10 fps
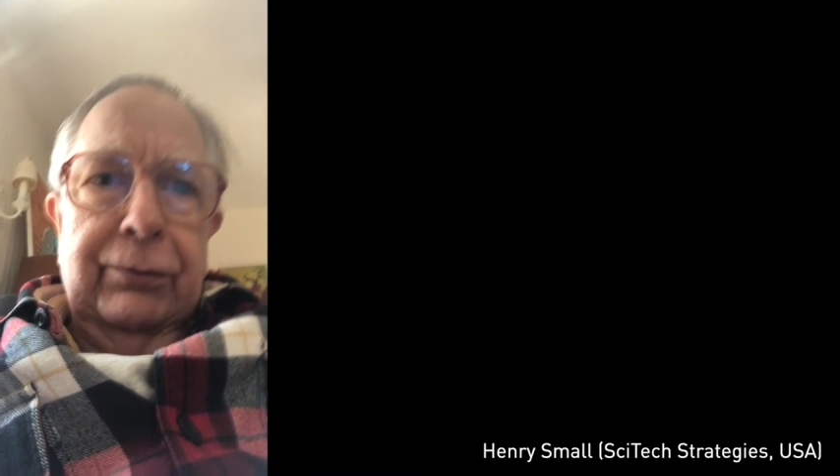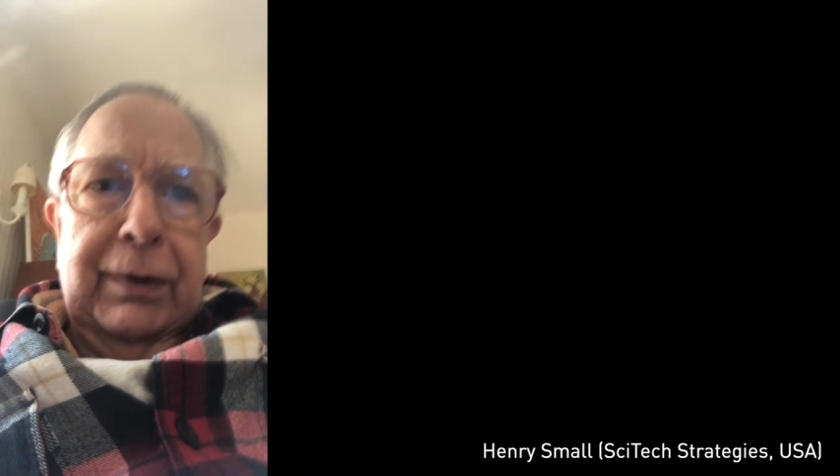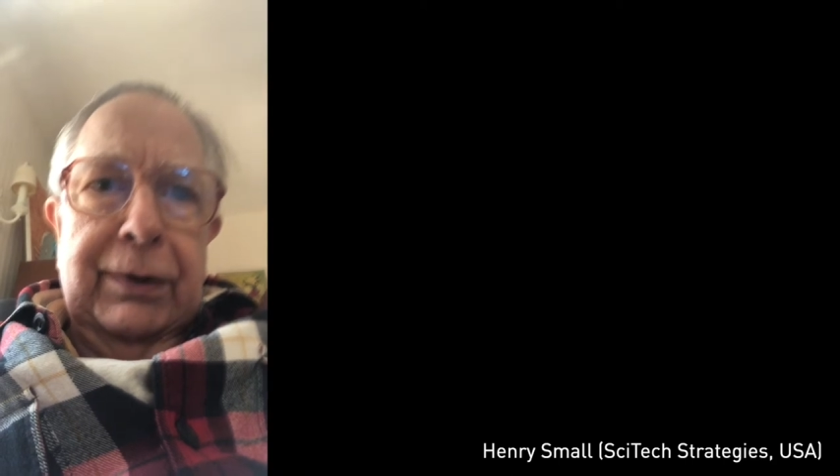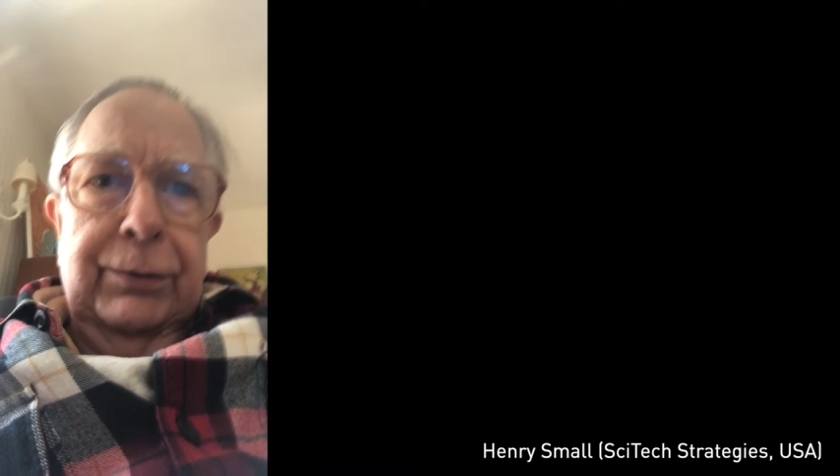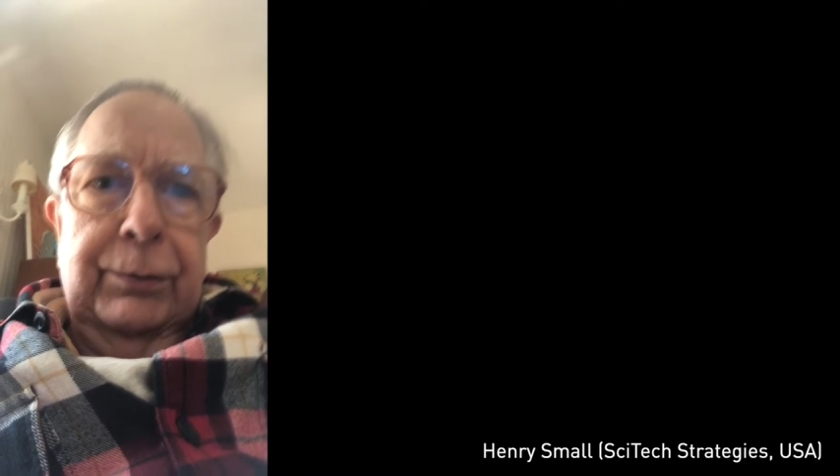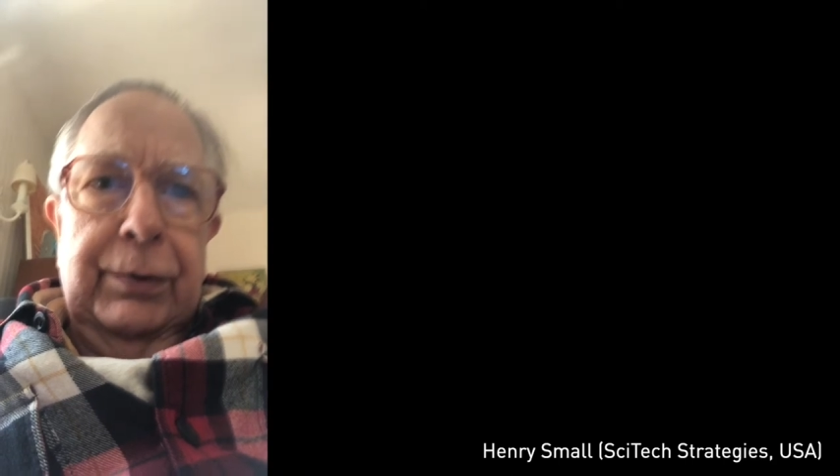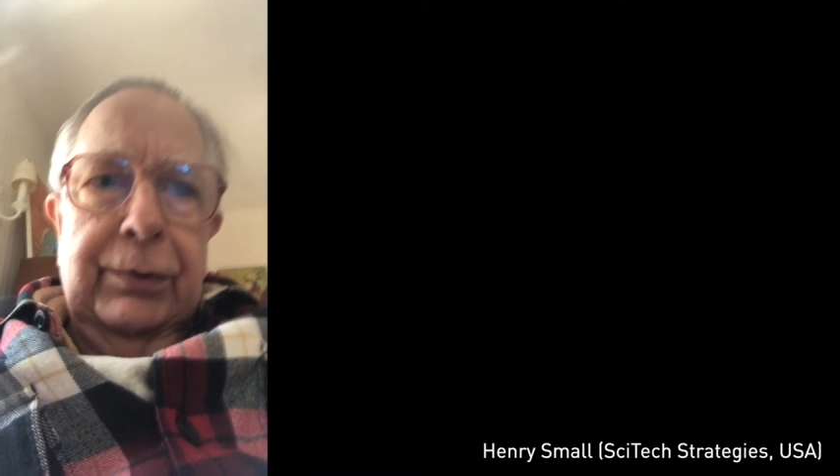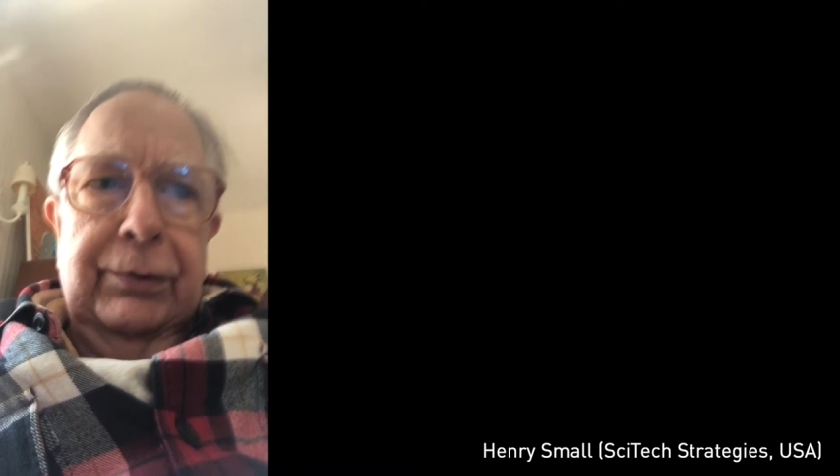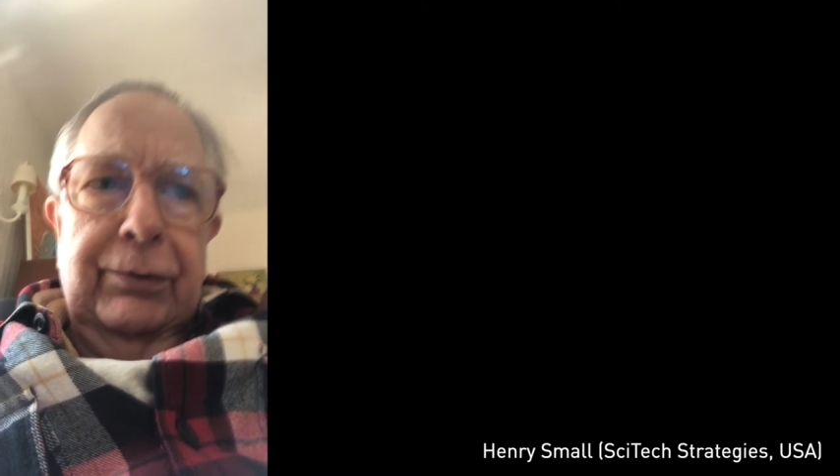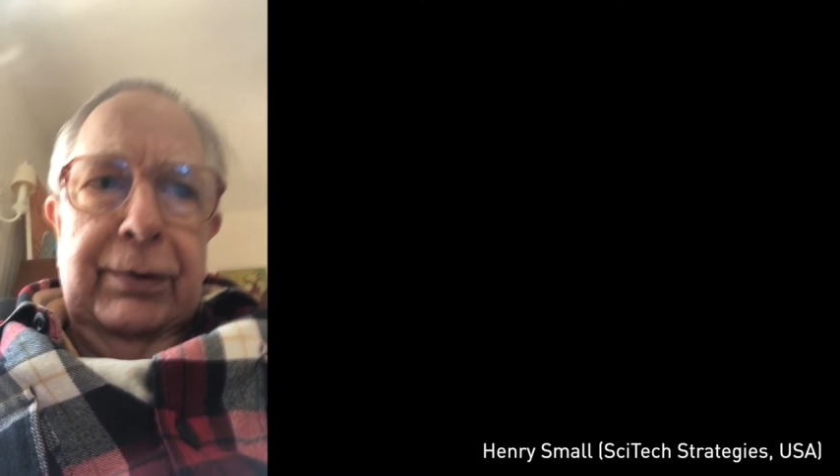route with
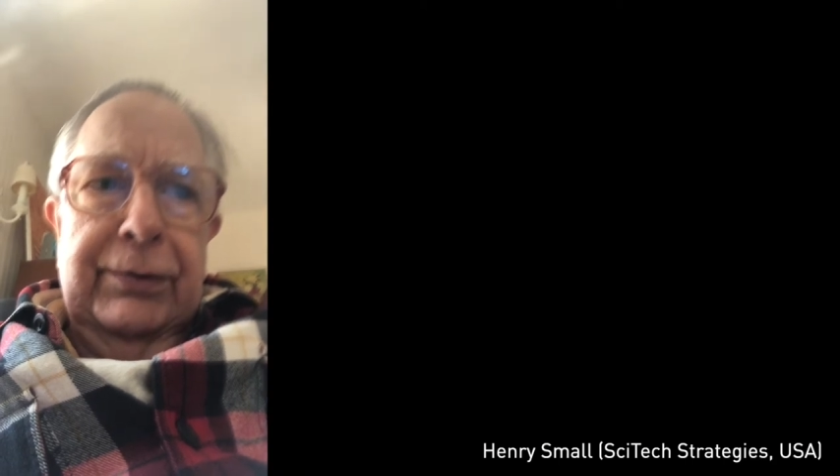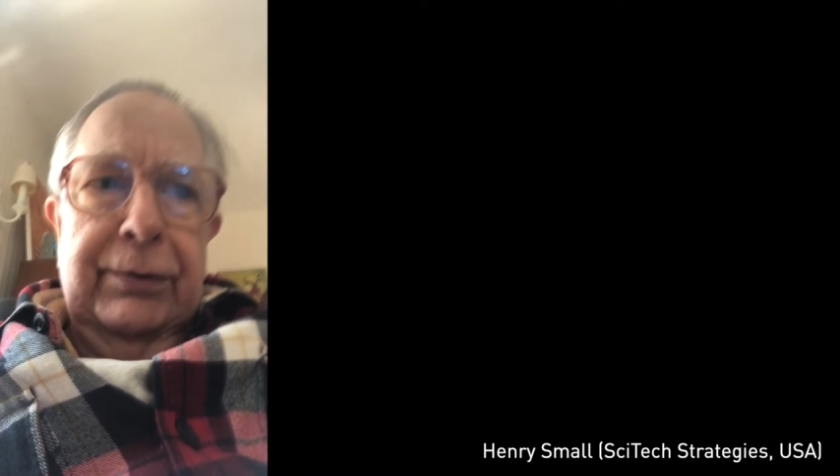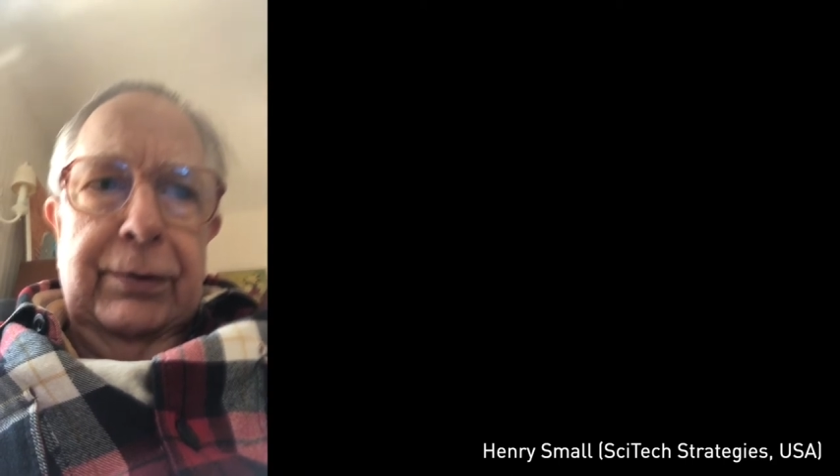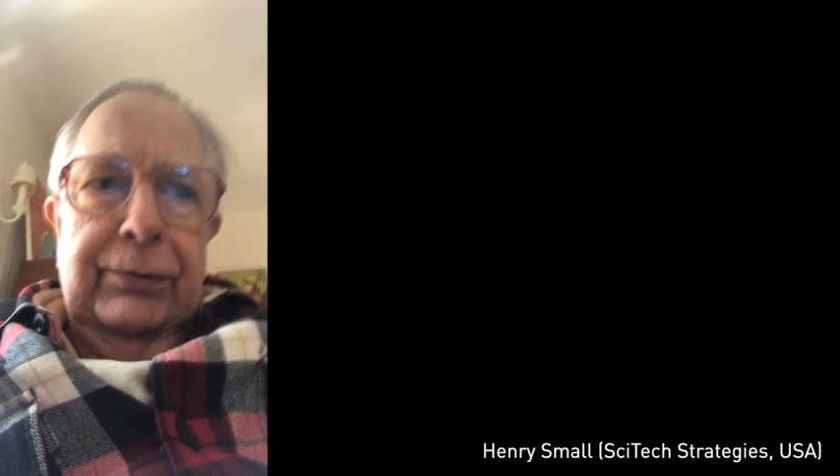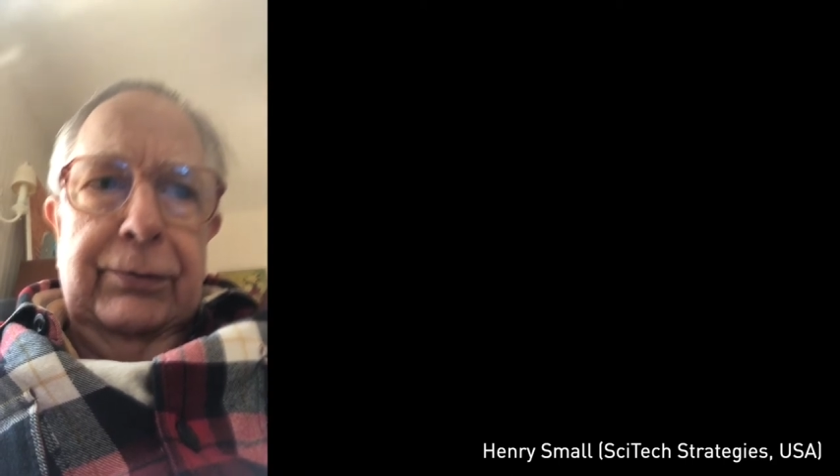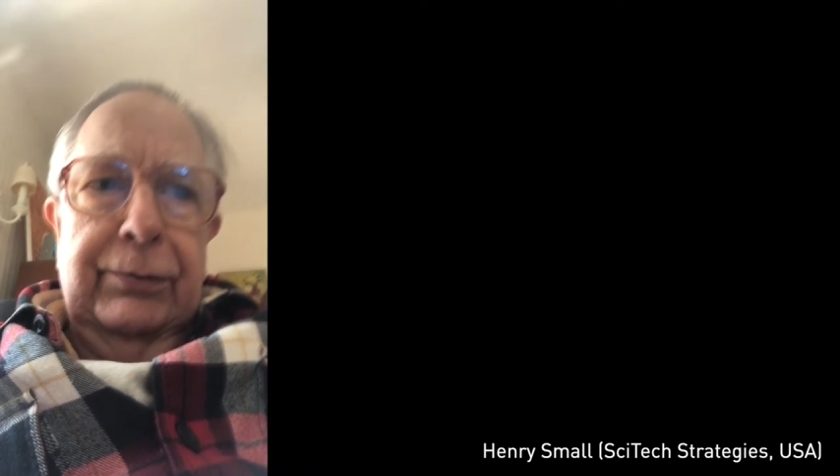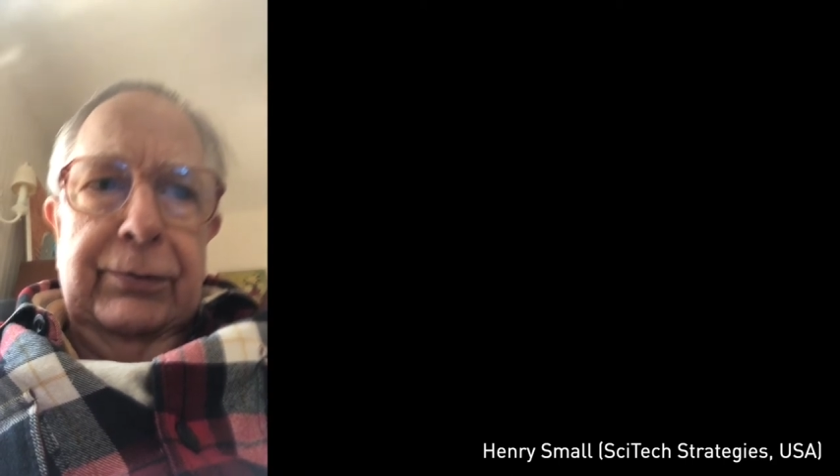degrees in history